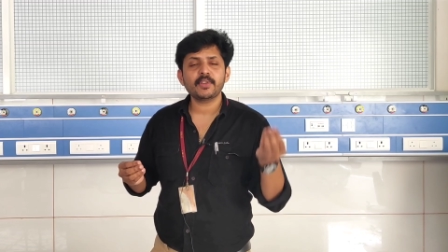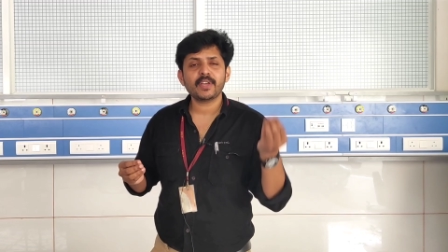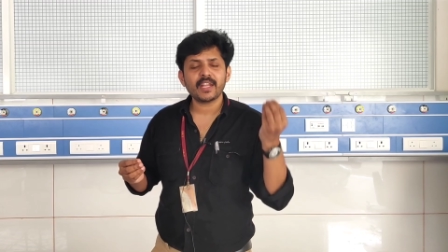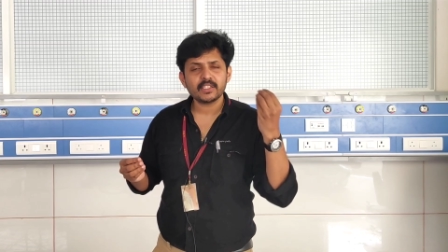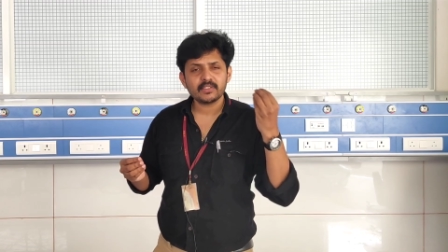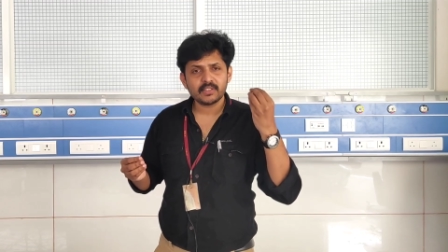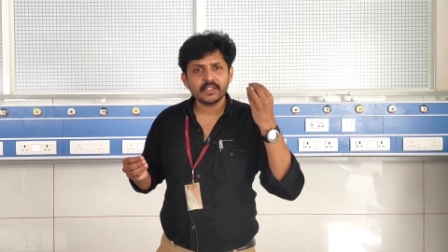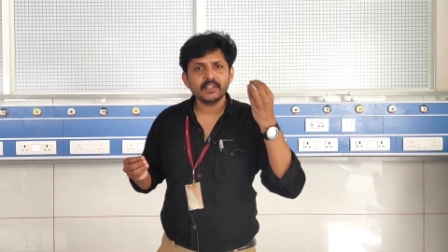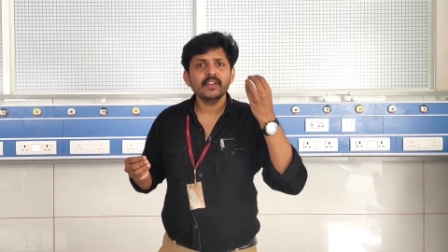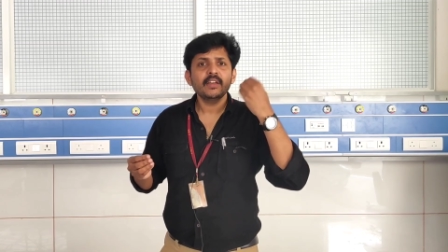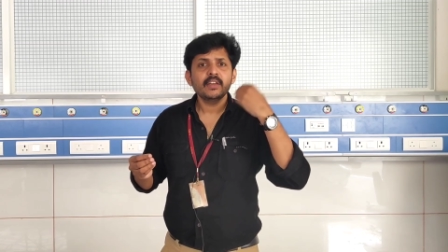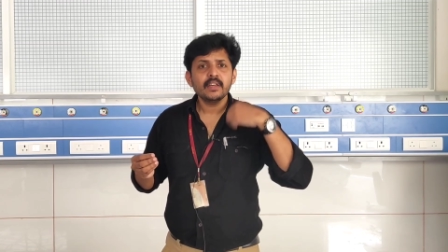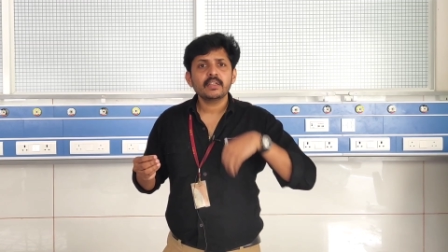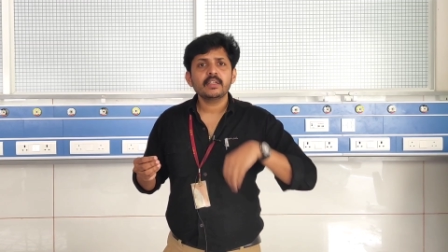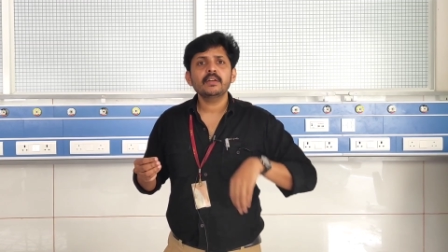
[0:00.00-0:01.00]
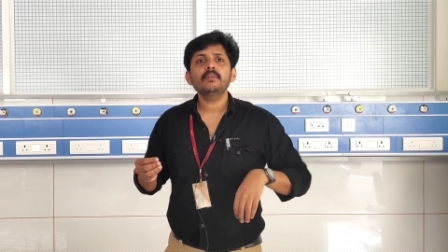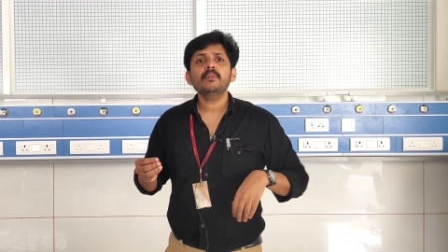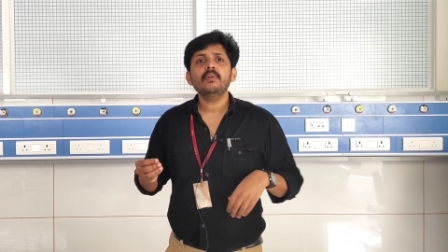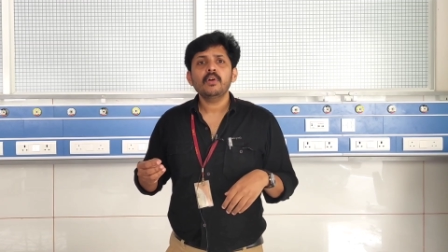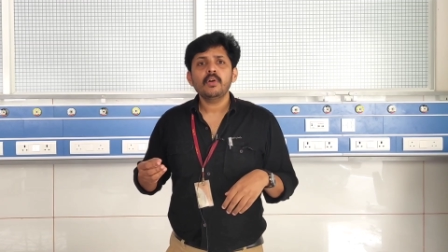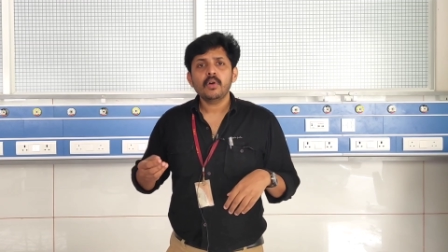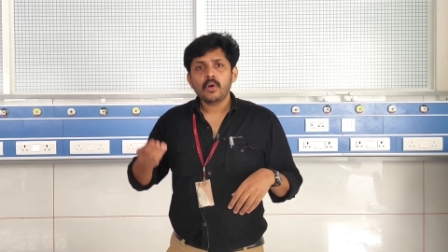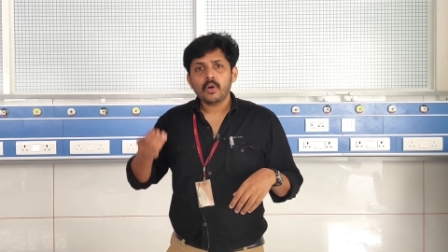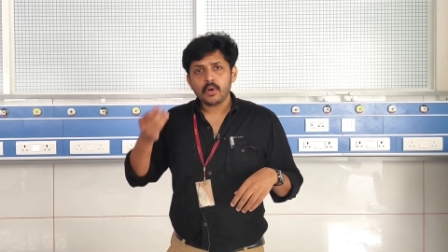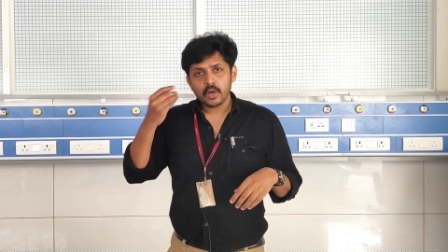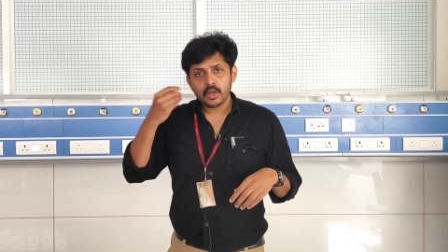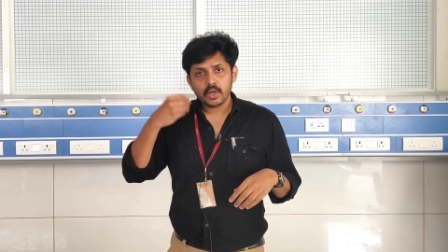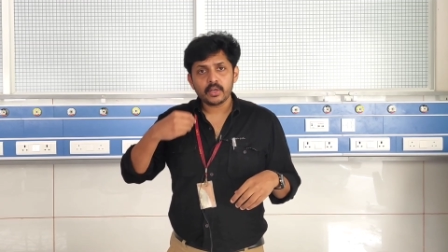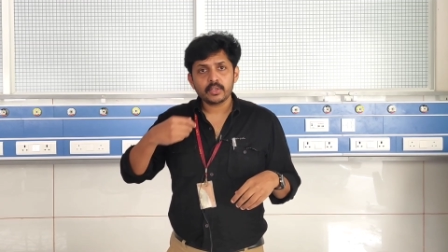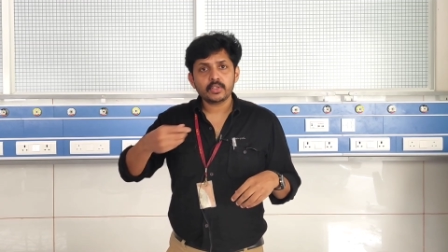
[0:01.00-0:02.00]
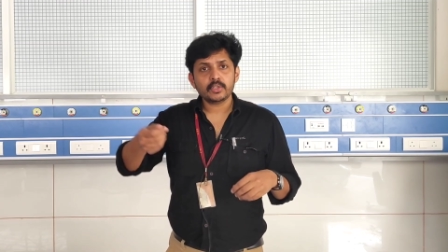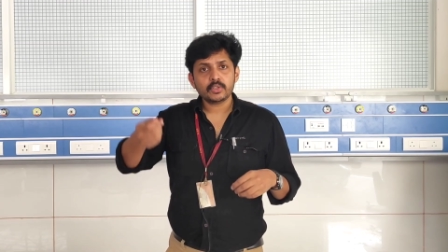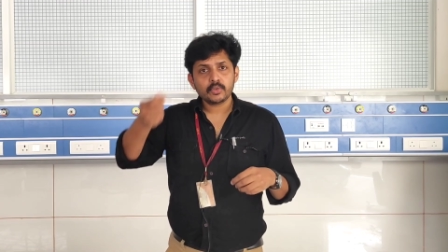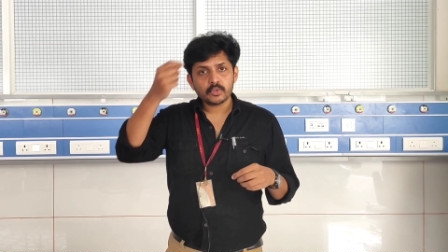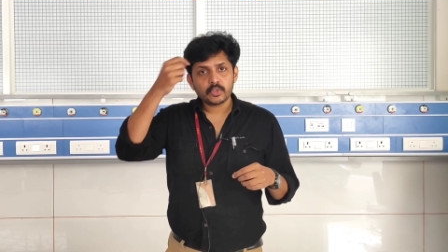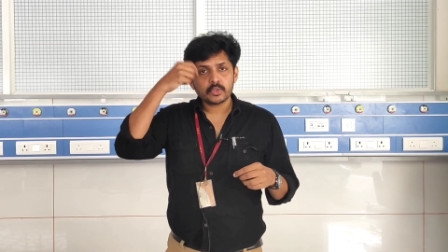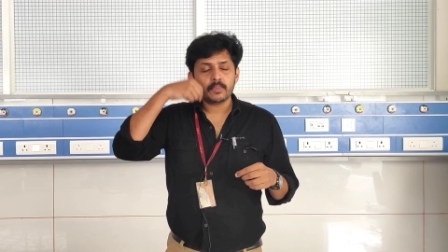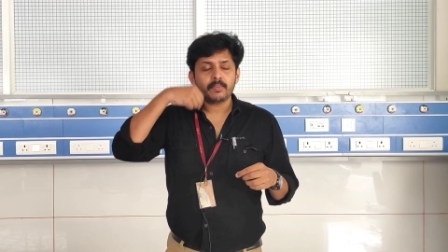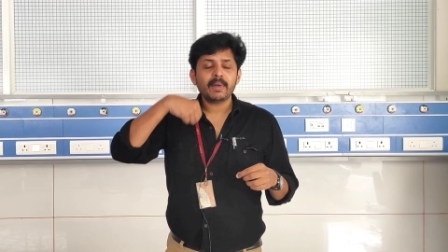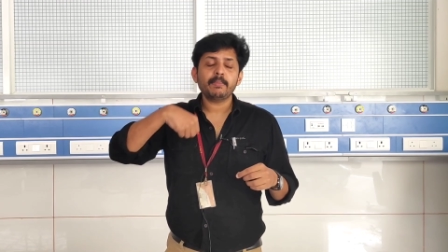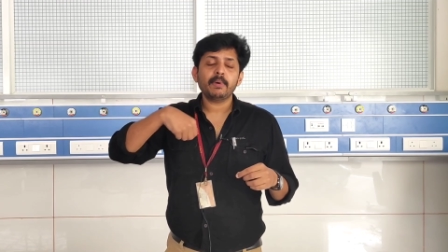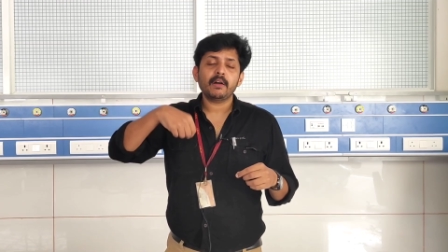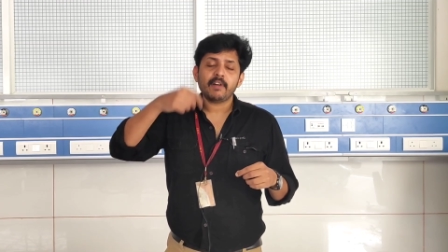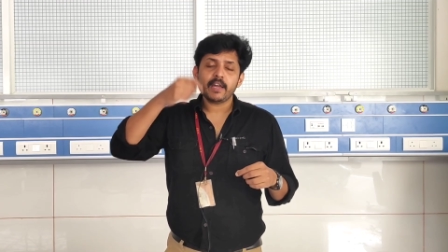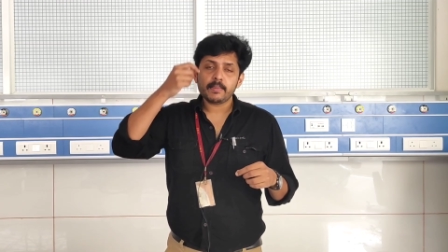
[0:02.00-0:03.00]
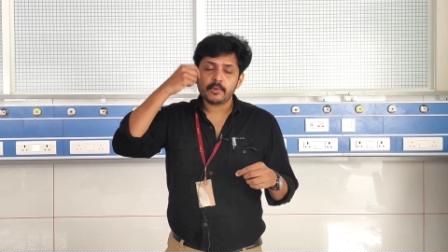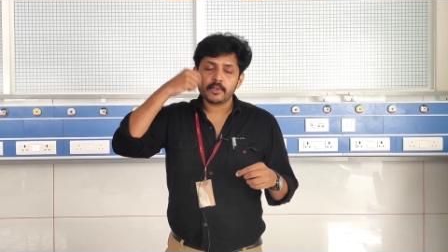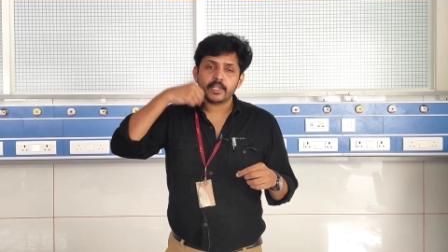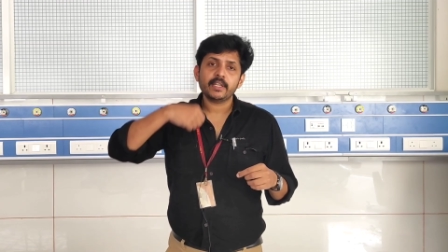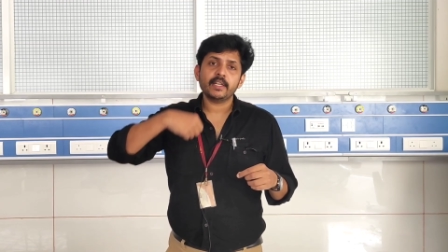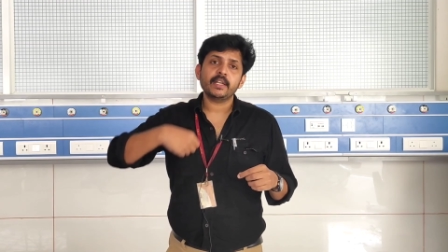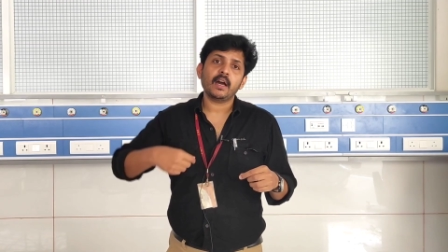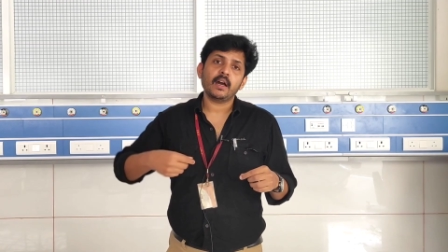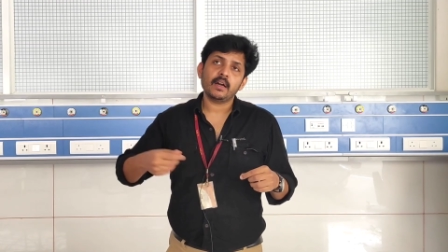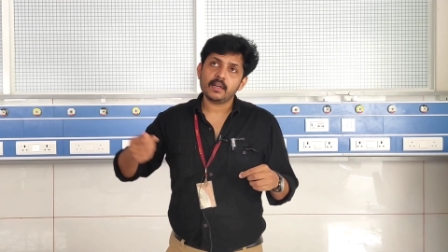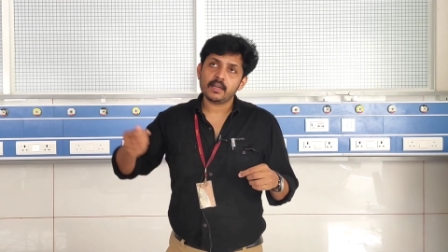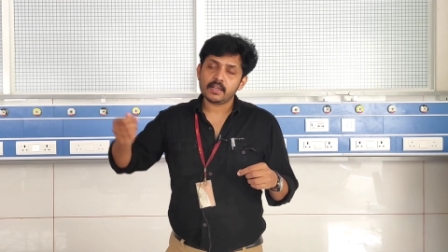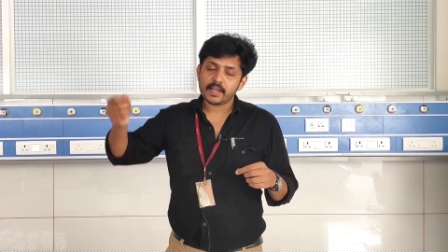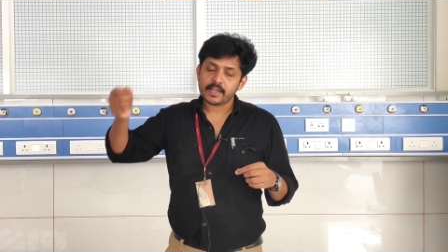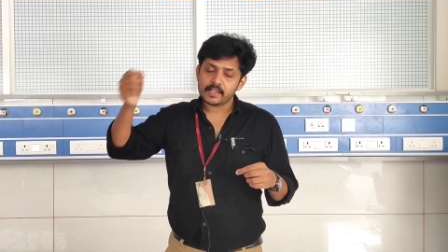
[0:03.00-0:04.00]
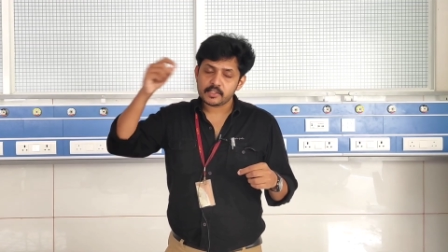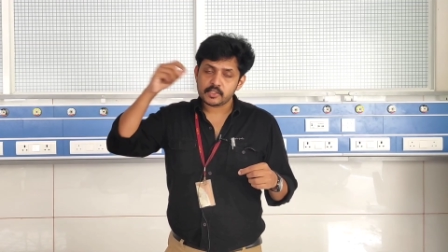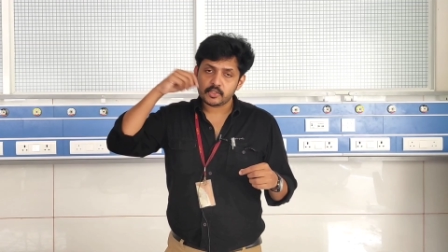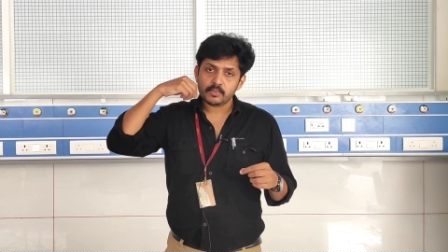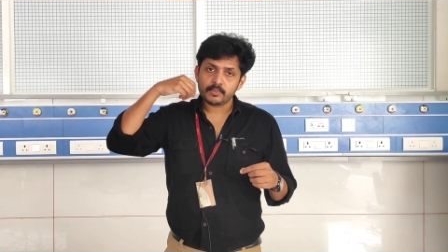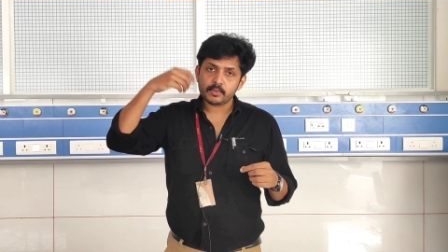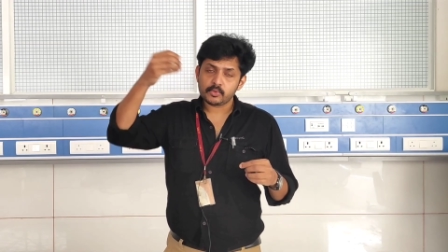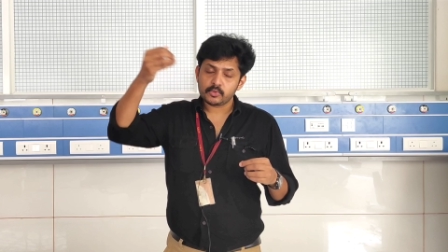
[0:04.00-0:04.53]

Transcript: You can actually give uh, through by putting a uh, Ryle's tube.